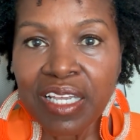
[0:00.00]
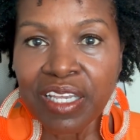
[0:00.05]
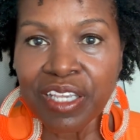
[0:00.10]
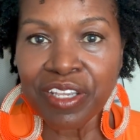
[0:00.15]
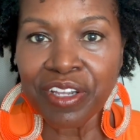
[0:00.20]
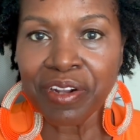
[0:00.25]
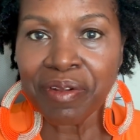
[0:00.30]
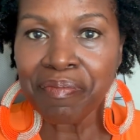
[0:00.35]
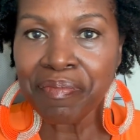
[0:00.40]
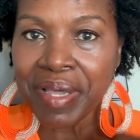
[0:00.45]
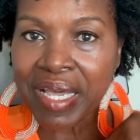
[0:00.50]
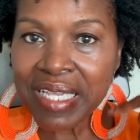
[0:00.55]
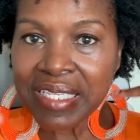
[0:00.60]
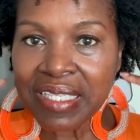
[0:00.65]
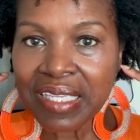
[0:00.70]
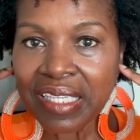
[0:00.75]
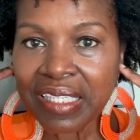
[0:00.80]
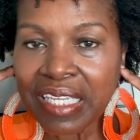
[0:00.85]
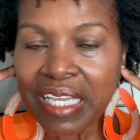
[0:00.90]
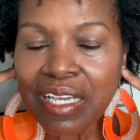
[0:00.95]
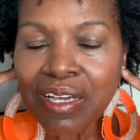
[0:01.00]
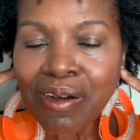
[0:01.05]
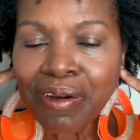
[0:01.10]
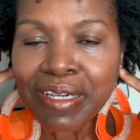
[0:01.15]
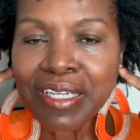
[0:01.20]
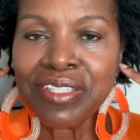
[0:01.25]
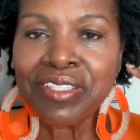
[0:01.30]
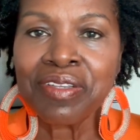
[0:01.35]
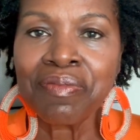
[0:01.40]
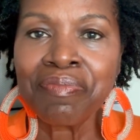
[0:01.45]
You're basically
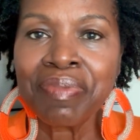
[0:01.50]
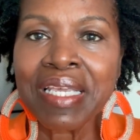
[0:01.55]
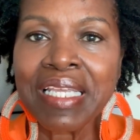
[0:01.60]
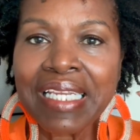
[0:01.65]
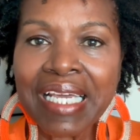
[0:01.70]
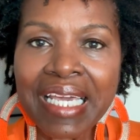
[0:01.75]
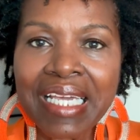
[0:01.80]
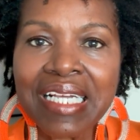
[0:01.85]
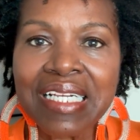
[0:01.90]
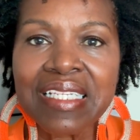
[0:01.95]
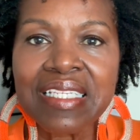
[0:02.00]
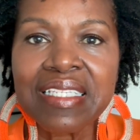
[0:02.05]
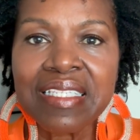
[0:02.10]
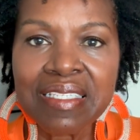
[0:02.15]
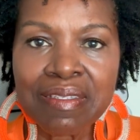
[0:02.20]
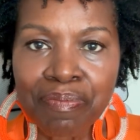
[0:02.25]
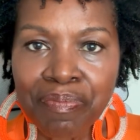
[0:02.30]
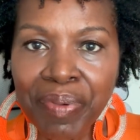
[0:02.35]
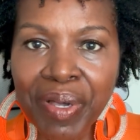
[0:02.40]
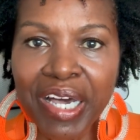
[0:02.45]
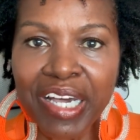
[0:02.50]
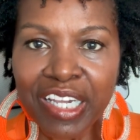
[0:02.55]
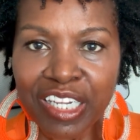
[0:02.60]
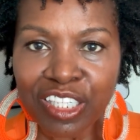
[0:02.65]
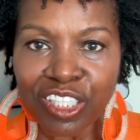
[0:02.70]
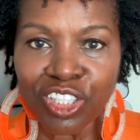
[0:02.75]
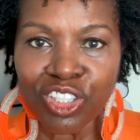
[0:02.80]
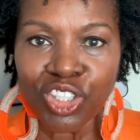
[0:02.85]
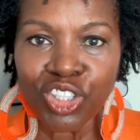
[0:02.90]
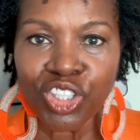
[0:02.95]
going to be like a
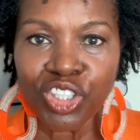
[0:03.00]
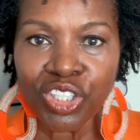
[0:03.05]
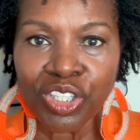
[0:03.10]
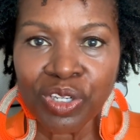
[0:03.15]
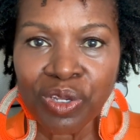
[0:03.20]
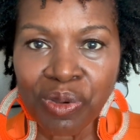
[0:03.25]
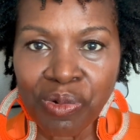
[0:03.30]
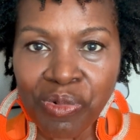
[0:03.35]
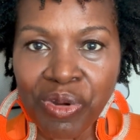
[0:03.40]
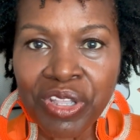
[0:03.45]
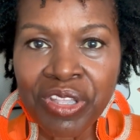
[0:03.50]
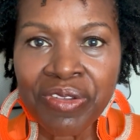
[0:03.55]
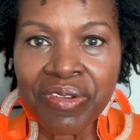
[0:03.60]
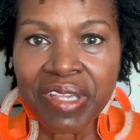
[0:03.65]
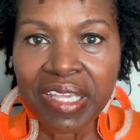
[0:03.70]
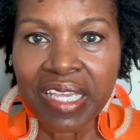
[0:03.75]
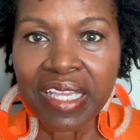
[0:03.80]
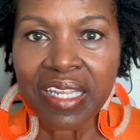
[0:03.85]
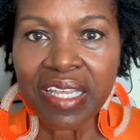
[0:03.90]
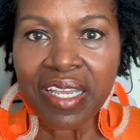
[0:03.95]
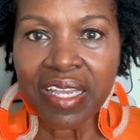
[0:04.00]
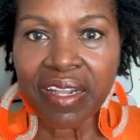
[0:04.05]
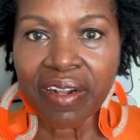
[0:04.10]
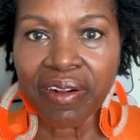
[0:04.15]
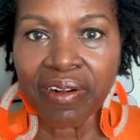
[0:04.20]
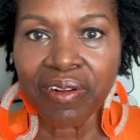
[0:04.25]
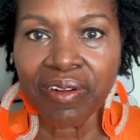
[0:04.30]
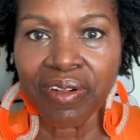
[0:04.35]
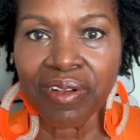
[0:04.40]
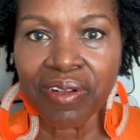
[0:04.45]
sponge when you get
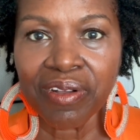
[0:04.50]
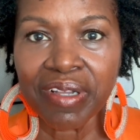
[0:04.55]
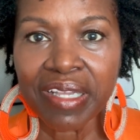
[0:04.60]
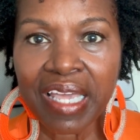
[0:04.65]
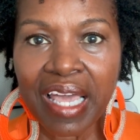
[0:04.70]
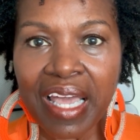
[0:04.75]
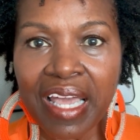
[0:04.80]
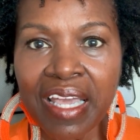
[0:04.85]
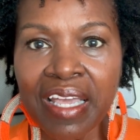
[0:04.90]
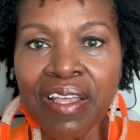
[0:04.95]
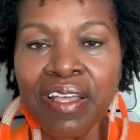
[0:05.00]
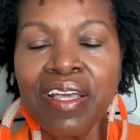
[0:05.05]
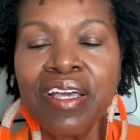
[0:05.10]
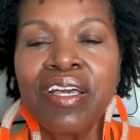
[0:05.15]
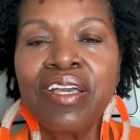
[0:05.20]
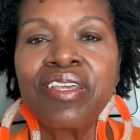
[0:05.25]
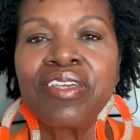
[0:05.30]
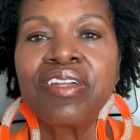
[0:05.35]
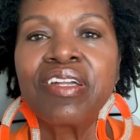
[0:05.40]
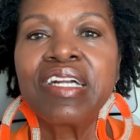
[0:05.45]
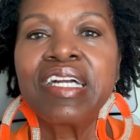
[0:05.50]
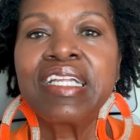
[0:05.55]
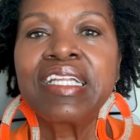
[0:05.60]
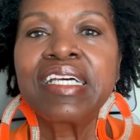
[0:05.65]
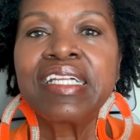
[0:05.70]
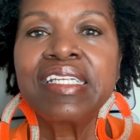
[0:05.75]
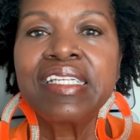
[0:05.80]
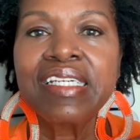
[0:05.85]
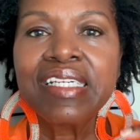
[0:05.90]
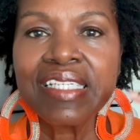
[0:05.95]
here, okay? You're
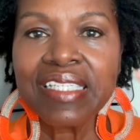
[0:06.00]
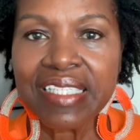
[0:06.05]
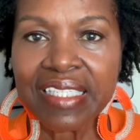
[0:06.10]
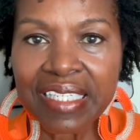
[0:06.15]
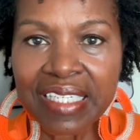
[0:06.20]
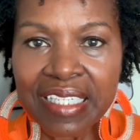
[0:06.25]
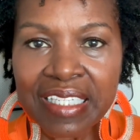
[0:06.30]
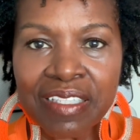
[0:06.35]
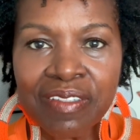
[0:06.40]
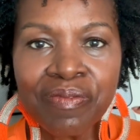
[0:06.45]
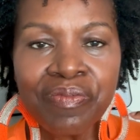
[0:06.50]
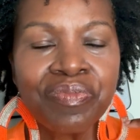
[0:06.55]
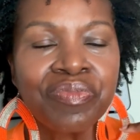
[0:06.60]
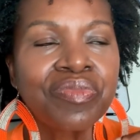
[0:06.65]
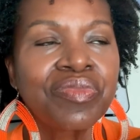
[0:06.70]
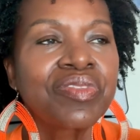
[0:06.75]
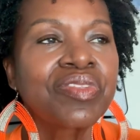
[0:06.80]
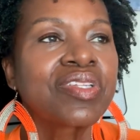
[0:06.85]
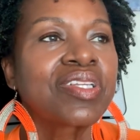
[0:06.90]
gonna listen,